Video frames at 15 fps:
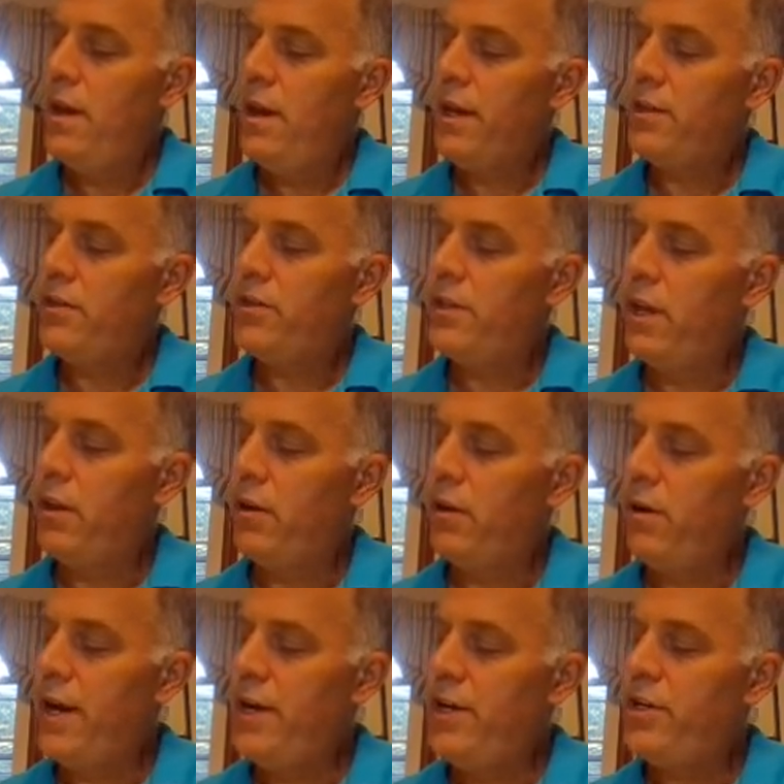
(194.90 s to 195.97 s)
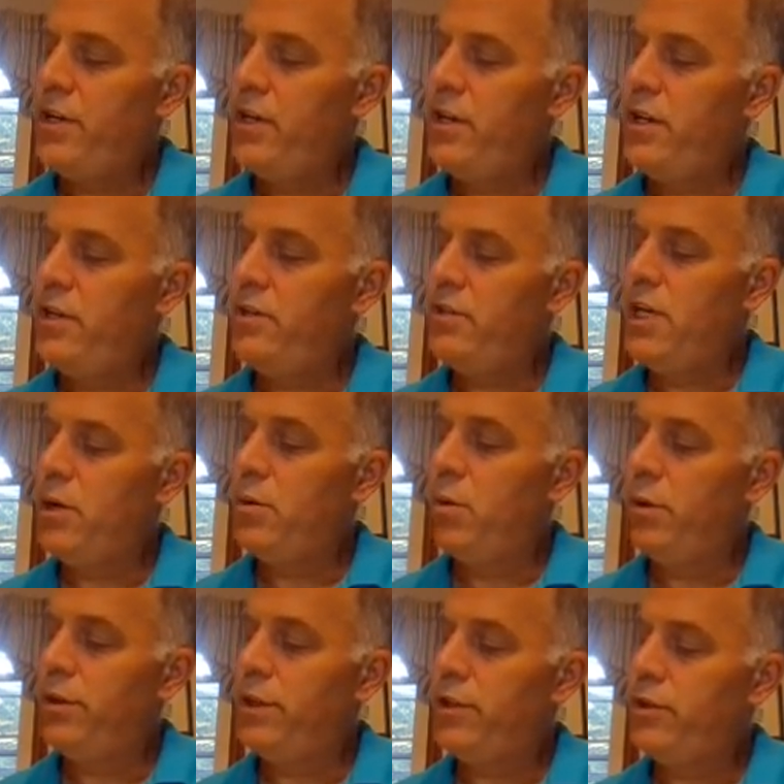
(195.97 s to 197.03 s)
Acceleration is
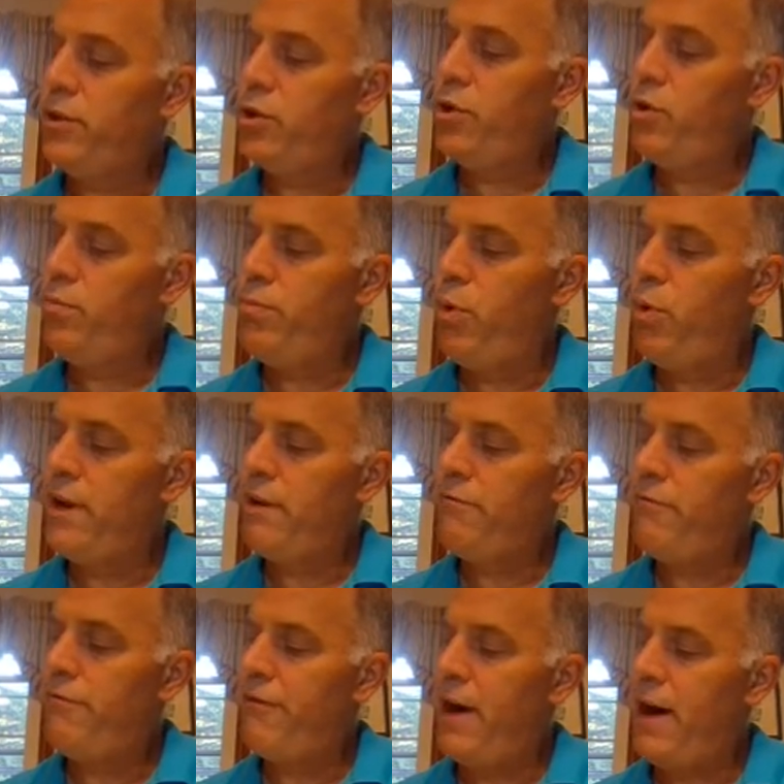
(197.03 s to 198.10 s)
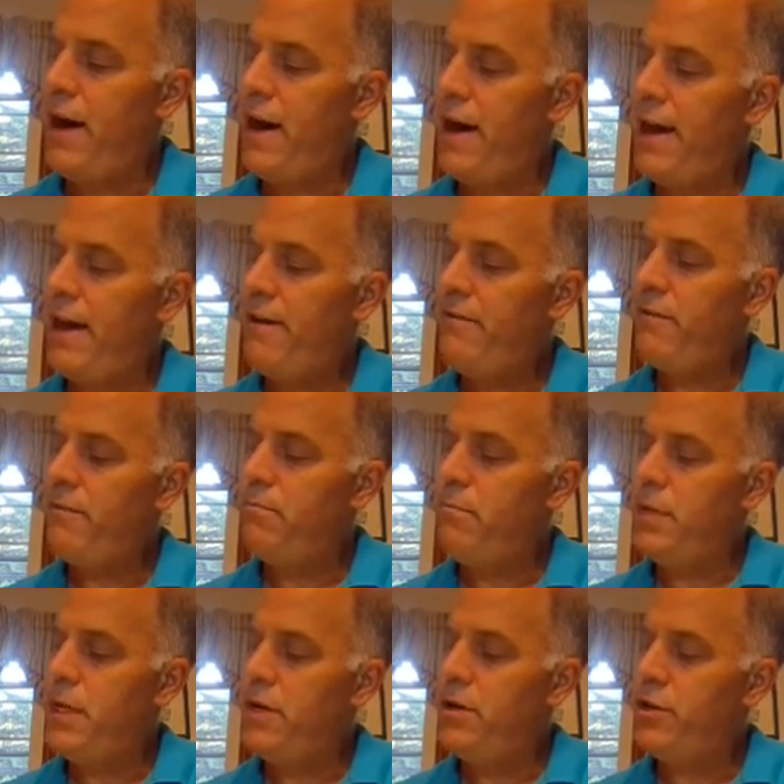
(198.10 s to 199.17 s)
equal to 2.5
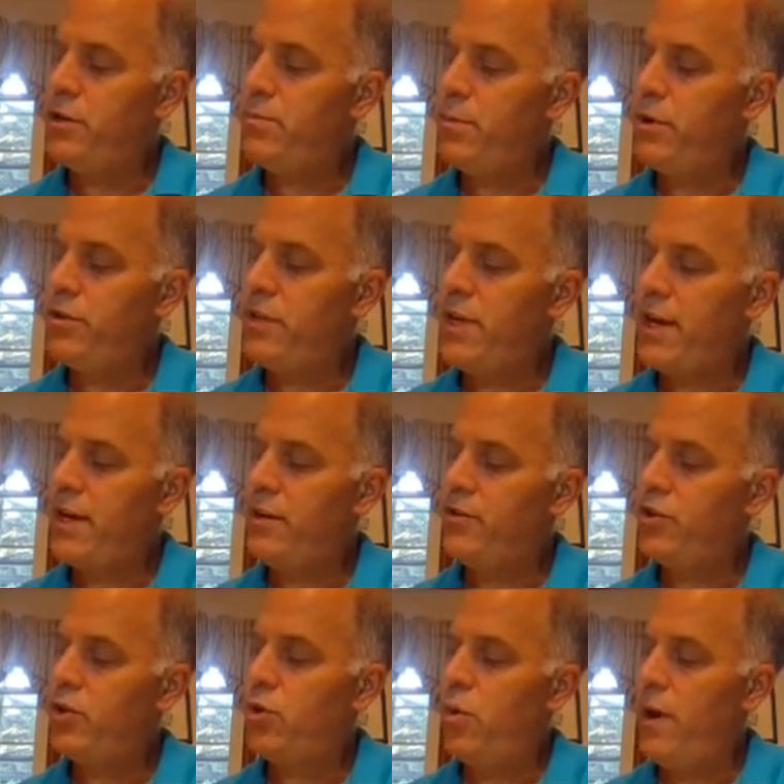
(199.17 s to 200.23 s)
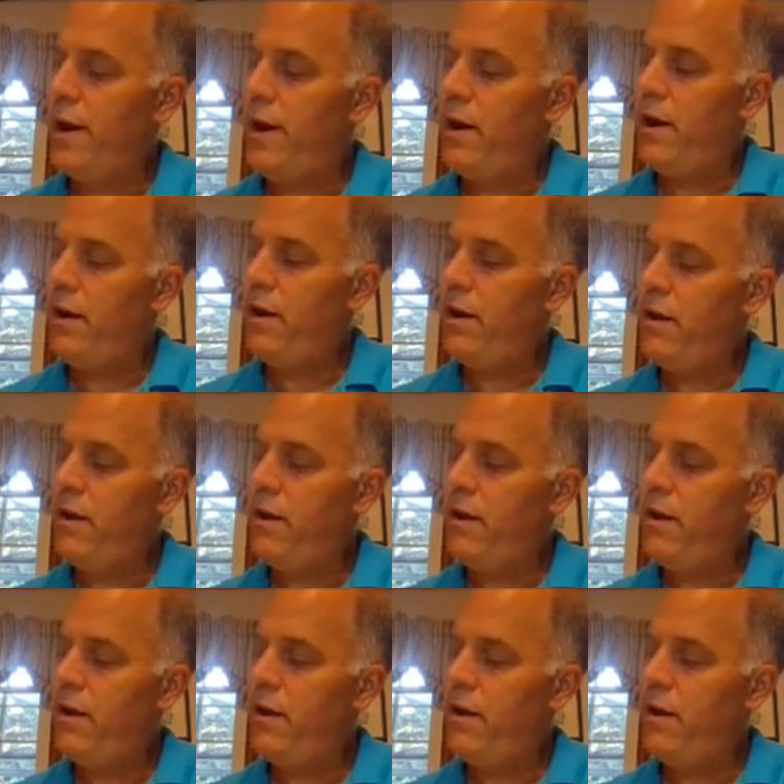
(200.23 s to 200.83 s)
meters per second squared